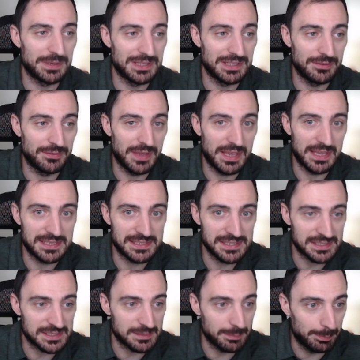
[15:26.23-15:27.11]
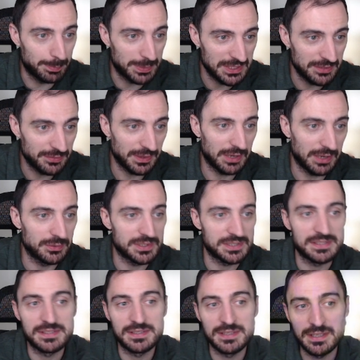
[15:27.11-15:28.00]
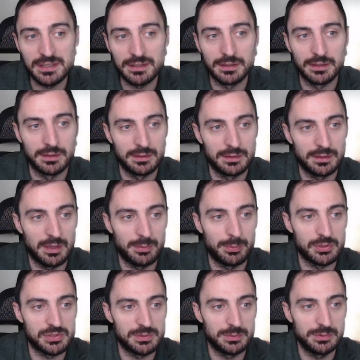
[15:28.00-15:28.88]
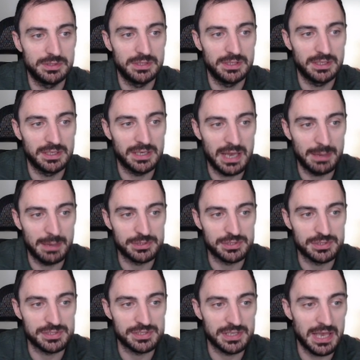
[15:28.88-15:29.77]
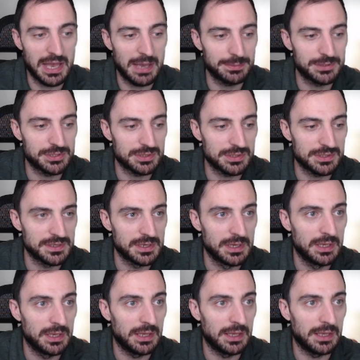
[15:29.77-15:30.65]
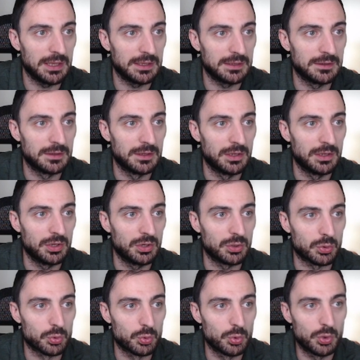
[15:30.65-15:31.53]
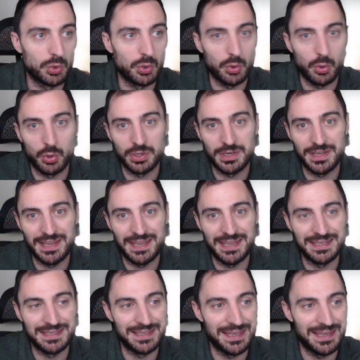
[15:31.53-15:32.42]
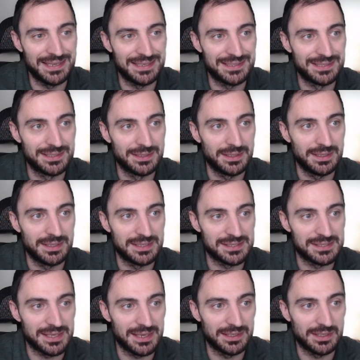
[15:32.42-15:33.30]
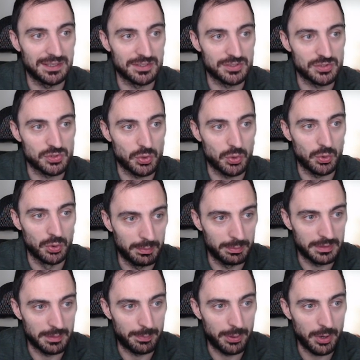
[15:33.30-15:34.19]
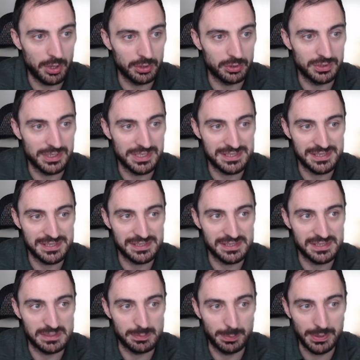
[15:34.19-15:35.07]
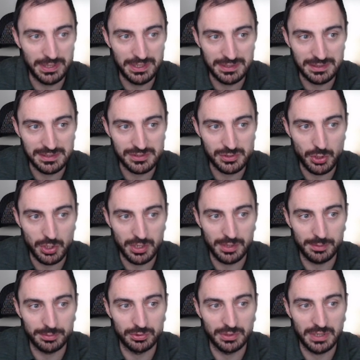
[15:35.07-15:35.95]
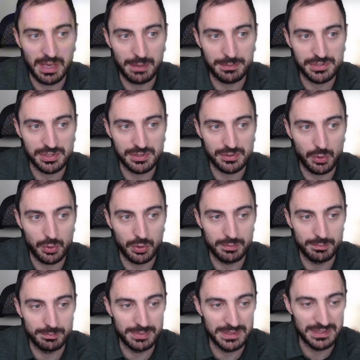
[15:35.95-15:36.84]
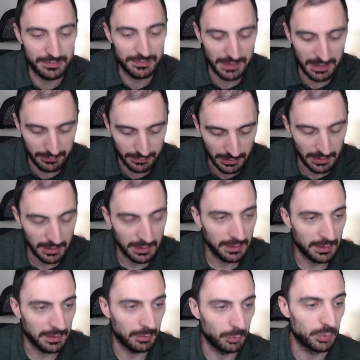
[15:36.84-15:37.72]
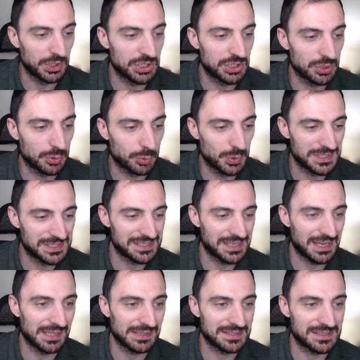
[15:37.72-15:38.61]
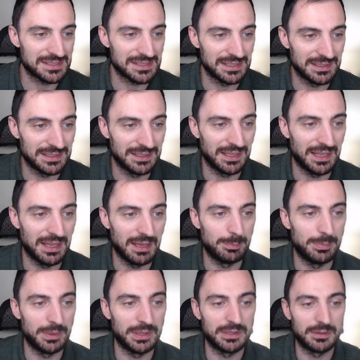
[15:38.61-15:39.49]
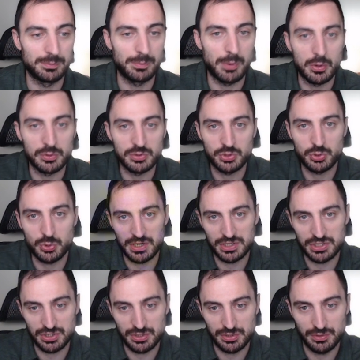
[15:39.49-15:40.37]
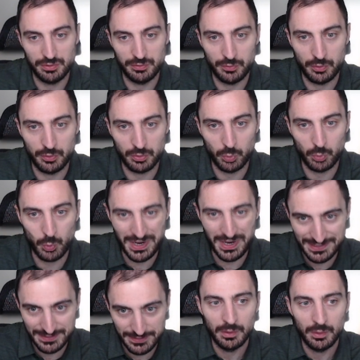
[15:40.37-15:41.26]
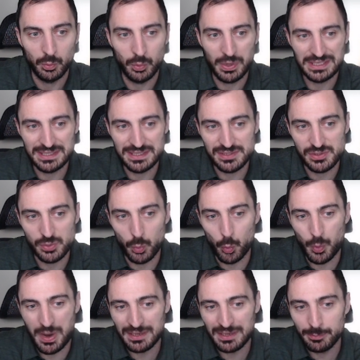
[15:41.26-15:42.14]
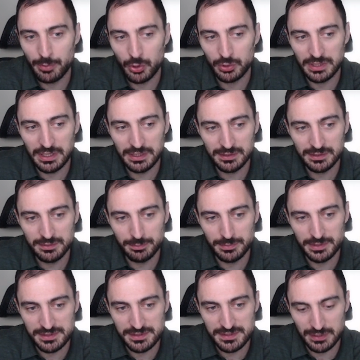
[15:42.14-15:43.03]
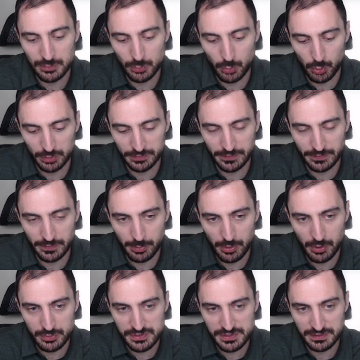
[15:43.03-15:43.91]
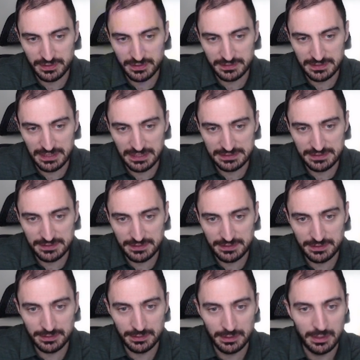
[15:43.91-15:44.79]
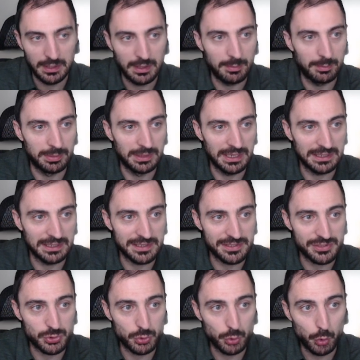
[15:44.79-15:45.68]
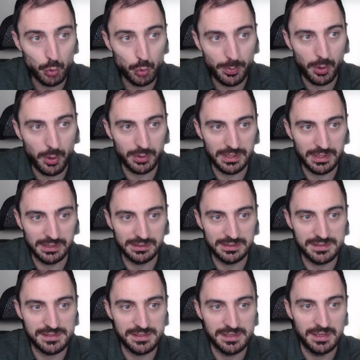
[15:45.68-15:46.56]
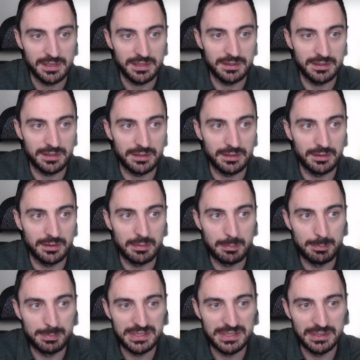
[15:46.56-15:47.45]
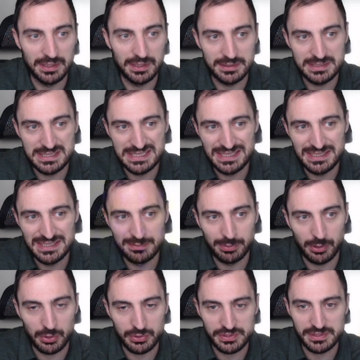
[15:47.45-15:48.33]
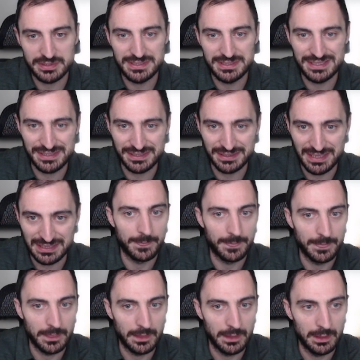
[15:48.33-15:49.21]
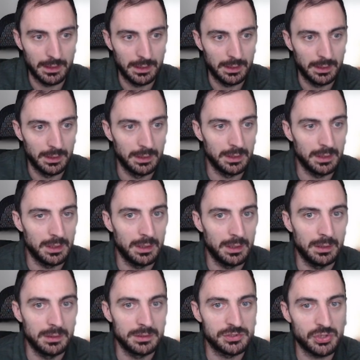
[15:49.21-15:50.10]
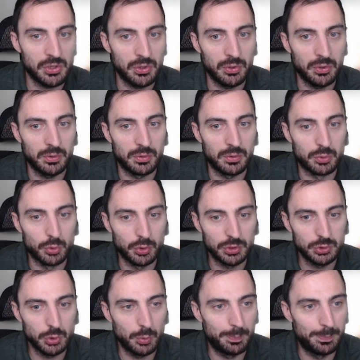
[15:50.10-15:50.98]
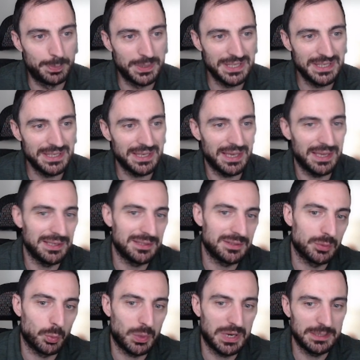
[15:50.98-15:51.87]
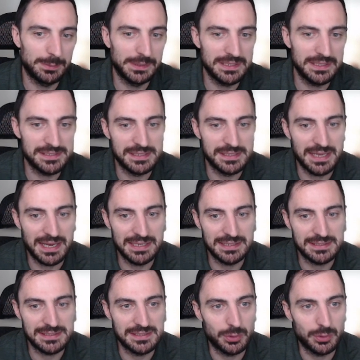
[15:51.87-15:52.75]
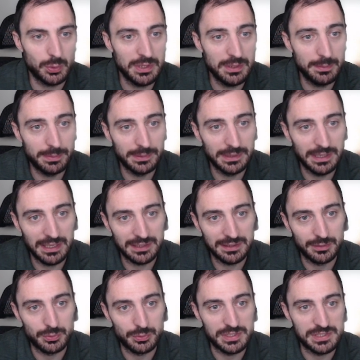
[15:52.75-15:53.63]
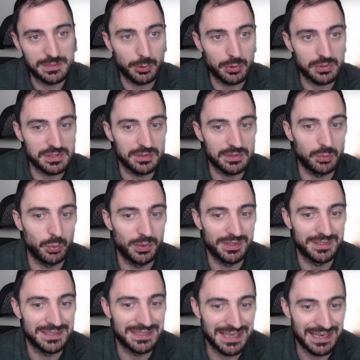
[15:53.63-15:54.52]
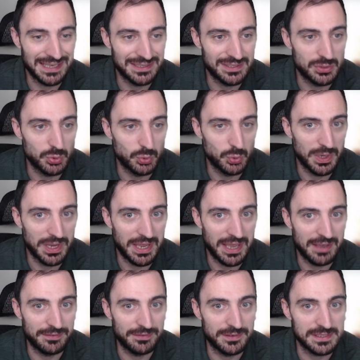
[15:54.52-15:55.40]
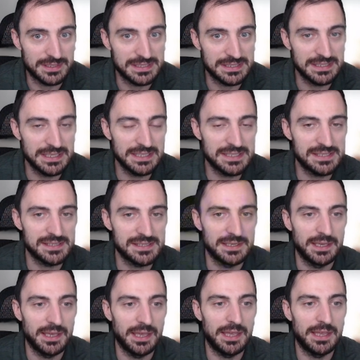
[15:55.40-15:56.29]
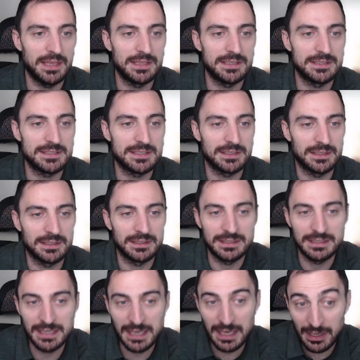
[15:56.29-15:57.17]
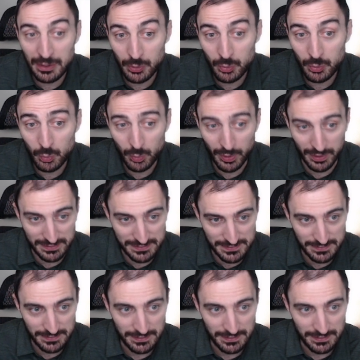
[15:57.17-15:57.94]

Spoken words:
If a6, b5 is still a possibility, captures, and rook on a8 is hanging, so the pawn on a6 is pinned, is not able to capture on b5, which results in a better pawn structure for white. White has one pawn island, means that all their pawns are connected here. Black has two pawn islands. Their b and d pawns are disconnected. So rook to b8, white plays knight c3, black responds it with knight to f6, and now what?